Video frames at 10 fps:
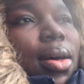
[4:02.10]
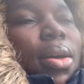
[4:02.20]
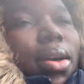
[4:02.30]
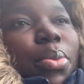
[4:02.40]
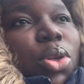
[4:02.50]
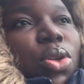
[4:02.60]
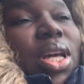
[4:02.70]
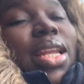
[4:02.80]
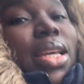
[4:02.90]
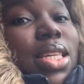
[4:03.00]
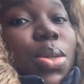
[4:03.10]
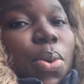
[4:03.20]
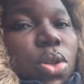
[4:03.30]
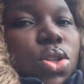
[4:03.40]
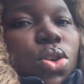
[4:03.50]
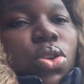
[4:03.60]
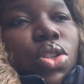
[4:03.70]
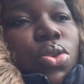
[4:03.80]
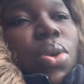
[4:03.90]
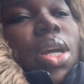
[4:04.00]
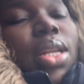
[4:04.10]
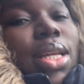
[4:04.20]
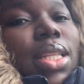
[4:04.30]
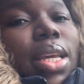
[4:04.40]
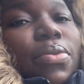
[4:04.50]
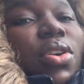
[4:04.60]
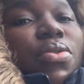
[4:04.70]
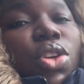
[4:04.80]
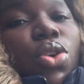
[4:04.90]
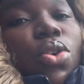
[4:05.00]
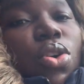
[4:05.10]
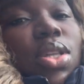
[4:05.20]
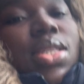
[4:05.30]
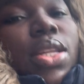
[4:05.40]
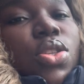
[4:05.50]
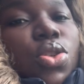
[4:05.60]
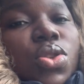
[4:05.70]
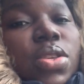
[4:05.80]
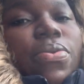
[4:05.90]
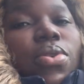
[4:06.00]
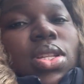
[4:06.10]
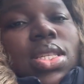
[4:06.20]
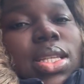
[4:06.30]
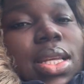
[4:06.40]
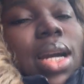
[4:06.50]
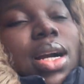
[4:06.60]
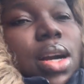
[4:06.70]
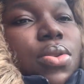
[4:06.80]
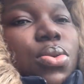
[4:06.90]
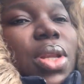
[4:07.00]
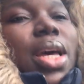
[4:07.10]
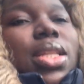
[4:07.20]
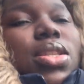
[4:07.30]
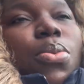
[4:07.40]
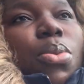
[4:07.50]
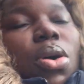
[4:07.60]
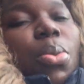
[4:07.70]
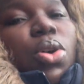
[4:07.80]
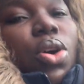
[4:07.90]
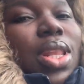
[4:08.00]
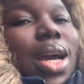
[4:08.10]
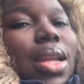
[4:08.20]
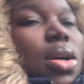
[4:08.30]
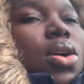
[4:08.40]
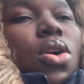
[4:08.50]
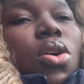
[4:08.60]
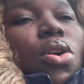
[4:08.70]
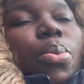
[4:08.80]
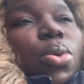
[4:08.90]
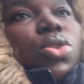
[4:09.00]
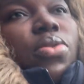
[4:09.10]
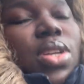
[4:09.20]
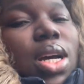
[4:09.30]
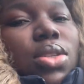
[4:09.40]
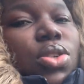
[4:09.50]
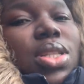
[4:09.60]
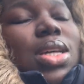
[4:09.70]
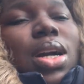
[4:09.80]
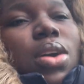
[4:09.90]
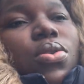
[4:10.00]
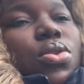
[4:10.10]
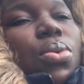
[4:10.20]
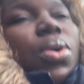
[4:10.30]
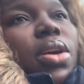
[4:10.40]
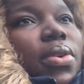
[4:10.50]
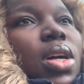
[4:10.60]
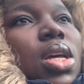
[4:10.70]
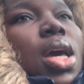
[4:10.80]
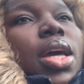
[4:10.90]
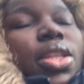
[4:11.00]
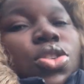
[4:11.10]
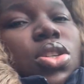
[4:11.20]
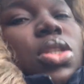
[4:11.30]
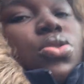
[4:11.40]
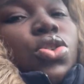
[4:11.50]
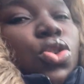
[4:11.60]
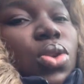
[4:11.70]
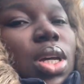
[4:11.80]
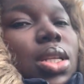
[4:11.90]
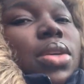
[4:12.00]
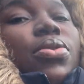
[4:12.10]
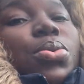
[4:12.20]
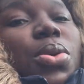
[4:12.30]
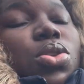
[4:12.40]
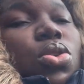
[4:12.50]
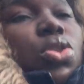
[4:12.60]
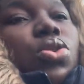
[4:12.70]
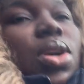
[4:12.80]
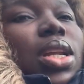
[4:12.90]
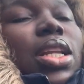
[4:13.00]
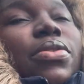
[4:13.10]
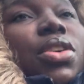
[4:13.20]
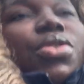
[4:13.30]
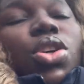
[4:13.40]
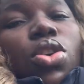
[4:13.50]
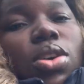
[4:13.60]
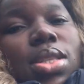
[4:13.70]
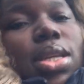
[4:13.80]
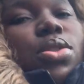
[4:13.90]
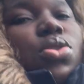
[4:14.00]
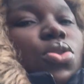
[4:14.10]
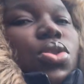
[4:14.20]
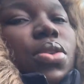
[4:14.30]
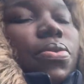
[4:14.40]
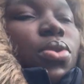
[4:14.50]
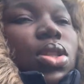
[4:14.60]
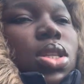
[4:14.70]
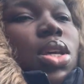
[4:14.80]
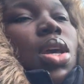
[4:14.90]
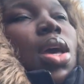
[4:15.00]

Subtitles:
that they sponsored you and that they've given you consent to use the funds in their accounts, whether it's your mom or your dad or both of their joint accounts or whatever. You just need to show that they've sponsored you and that they've given you consent to use the funds.